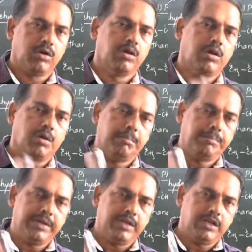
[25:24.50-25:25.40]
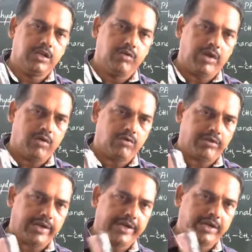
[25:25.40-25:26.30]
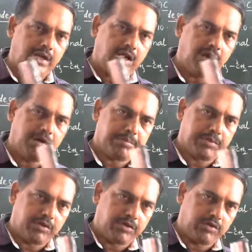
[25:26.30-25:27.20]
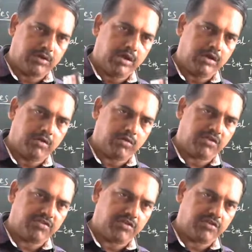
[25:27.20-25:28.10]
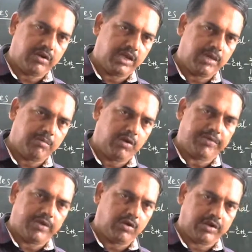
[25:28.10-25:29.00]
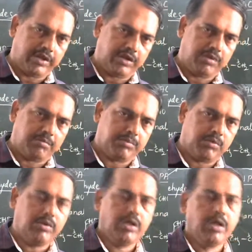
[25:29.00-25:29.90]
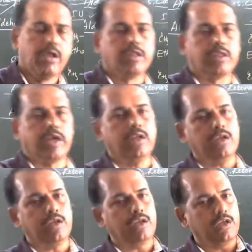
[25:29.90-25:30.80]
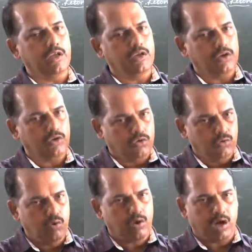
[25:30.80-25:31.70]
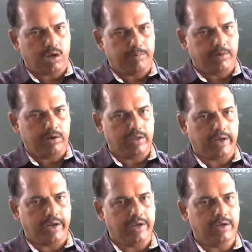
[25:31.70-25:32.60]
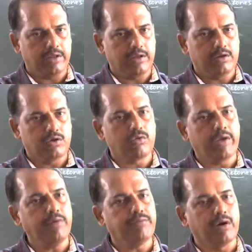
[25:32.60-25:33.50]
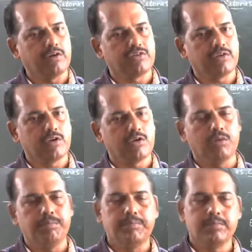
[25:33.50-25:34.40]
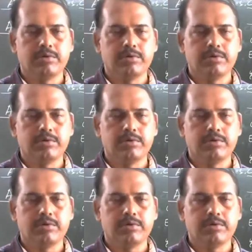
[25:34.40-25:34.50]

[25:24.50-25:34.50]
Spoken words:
completely we have to write the particular original name of an organic compound, then 2-carbaldehyde to a functional group.